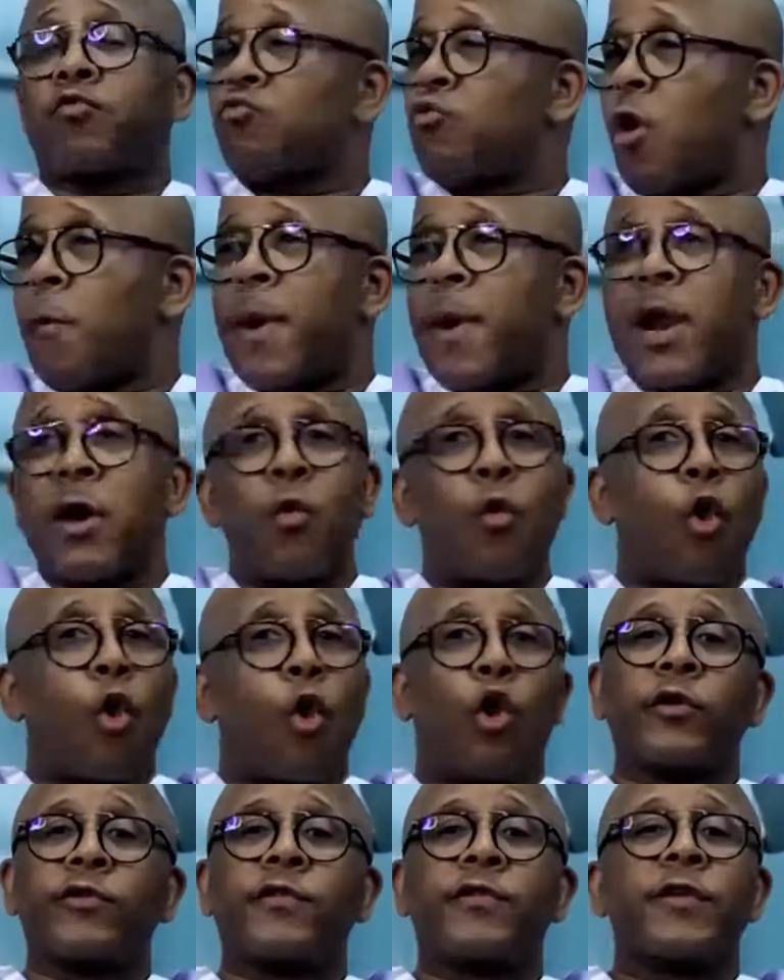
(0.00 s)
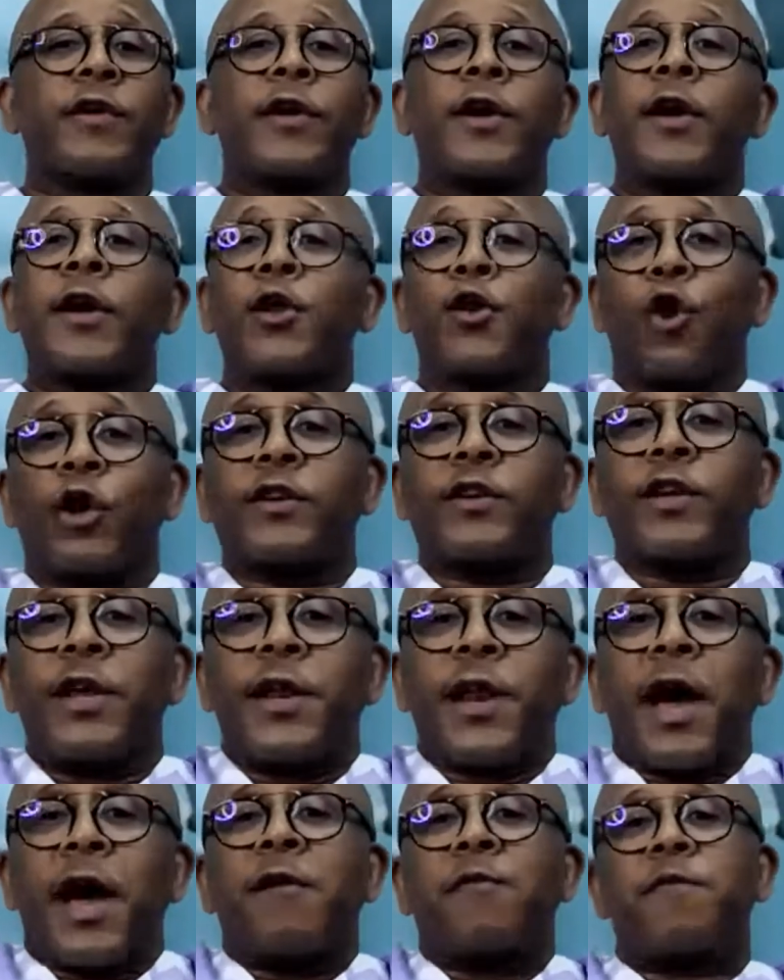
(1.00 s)
normal wards, not
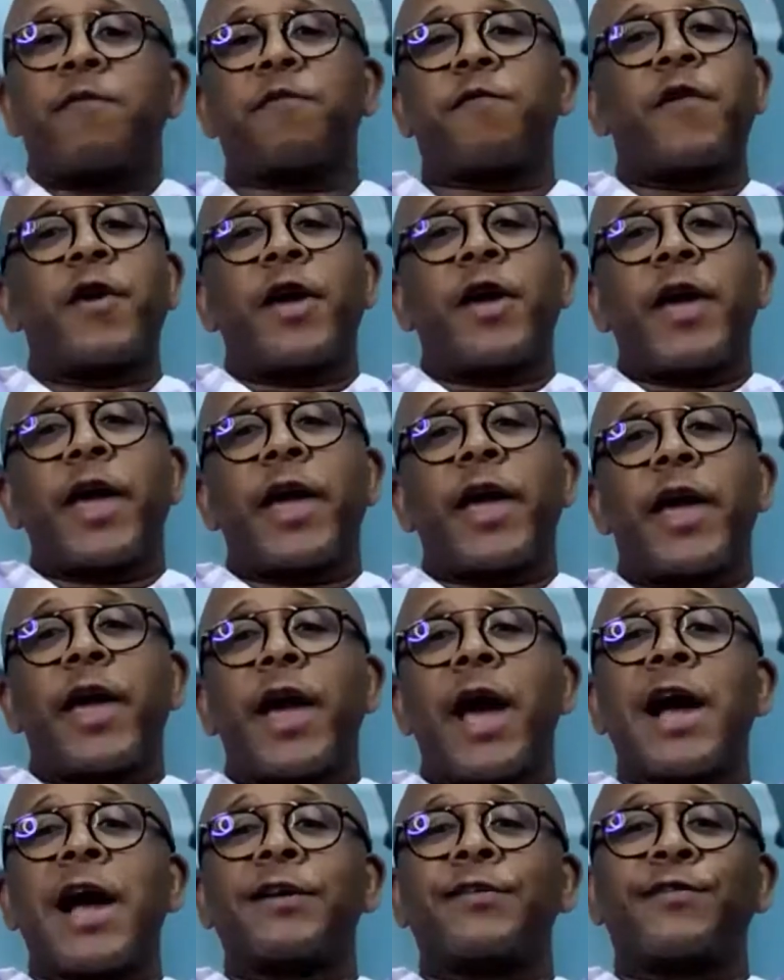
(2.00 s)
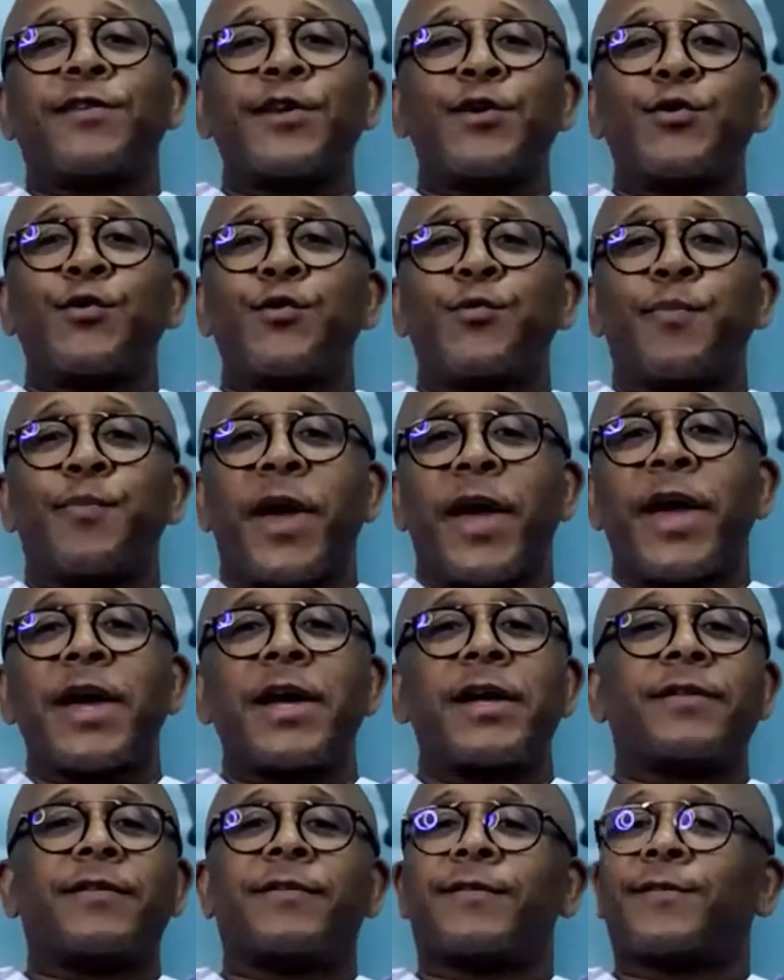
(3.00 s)
enough ICU
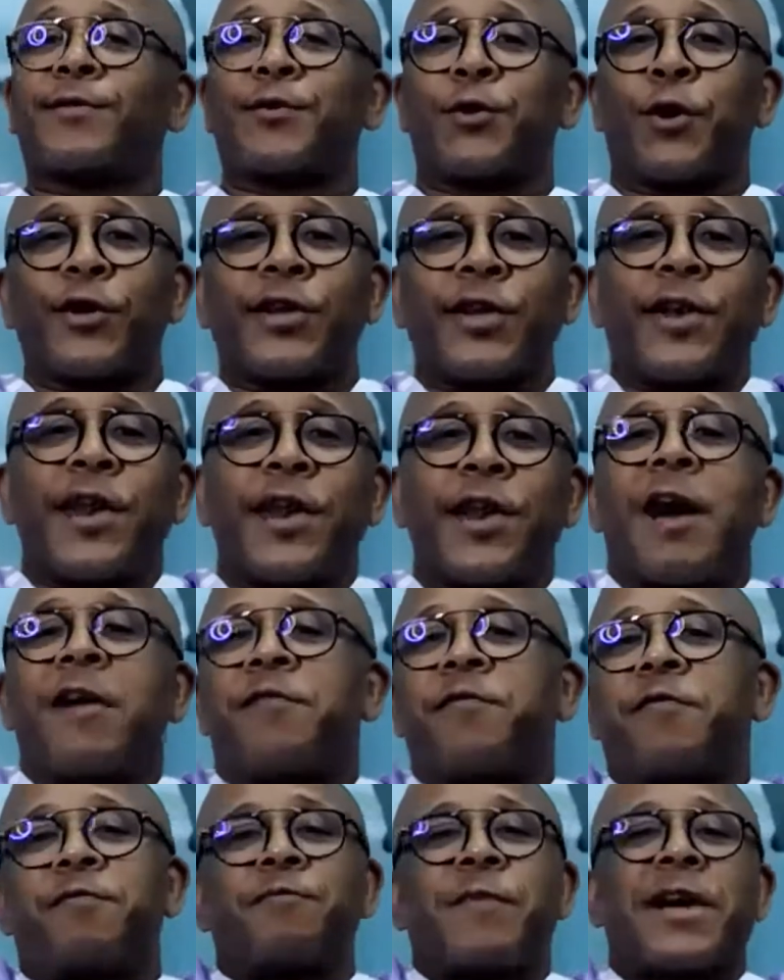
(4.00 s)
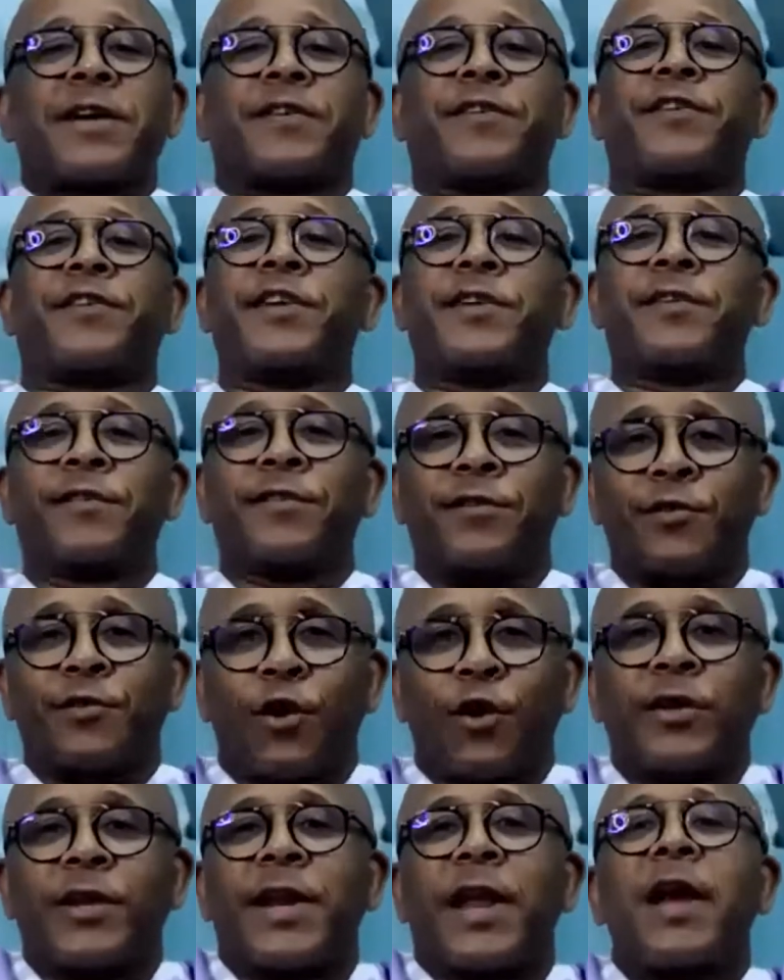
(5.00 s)
beds, not enough machines,
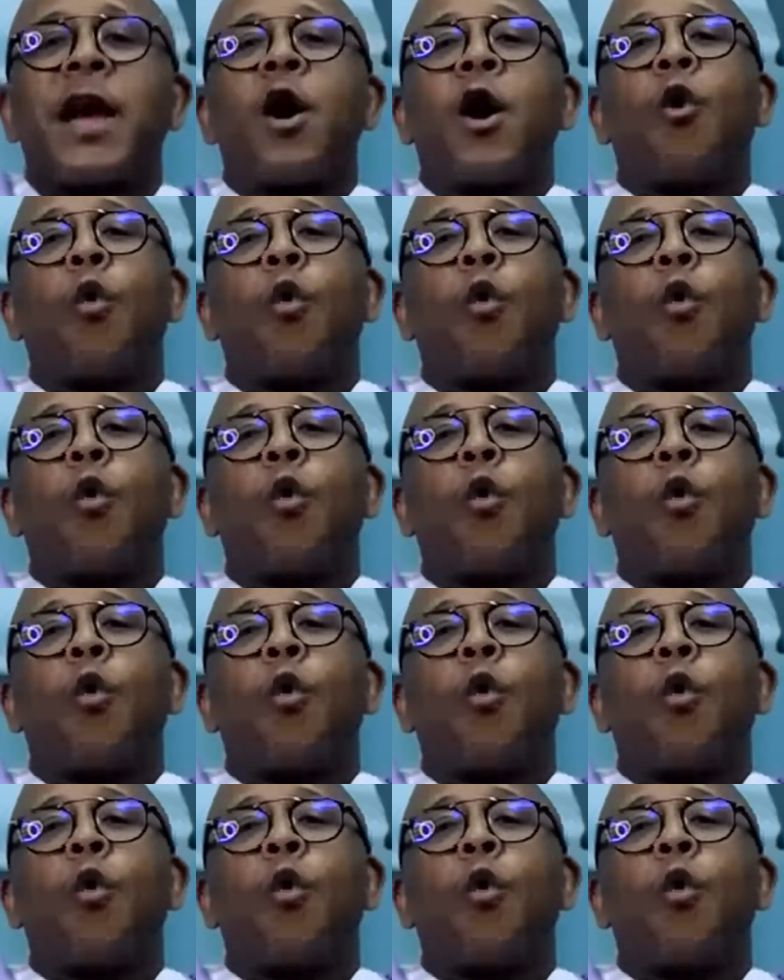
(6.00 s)
not enough.